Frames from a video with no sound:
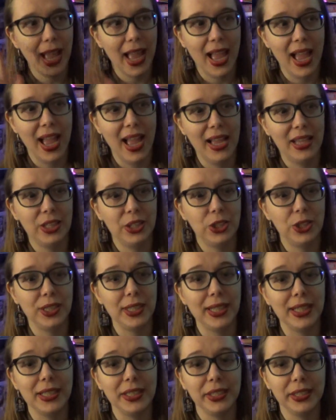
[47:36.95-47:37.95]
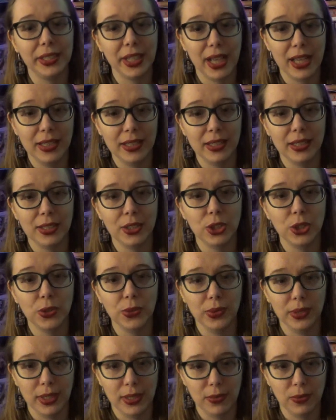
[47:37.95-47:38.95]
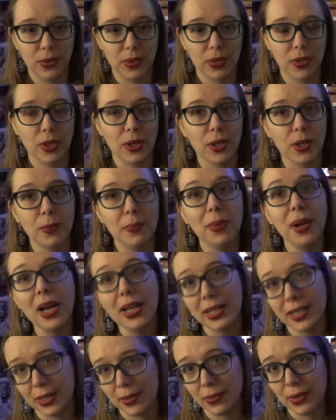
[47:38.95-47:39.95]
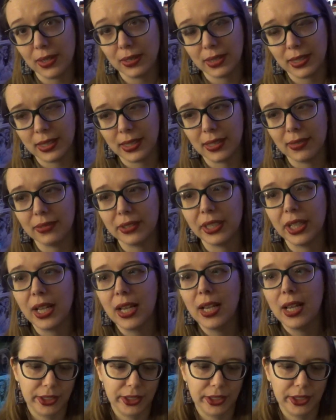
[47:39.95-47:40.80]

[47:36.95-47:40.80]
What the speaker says: And she is sent to live with her Putney relatives,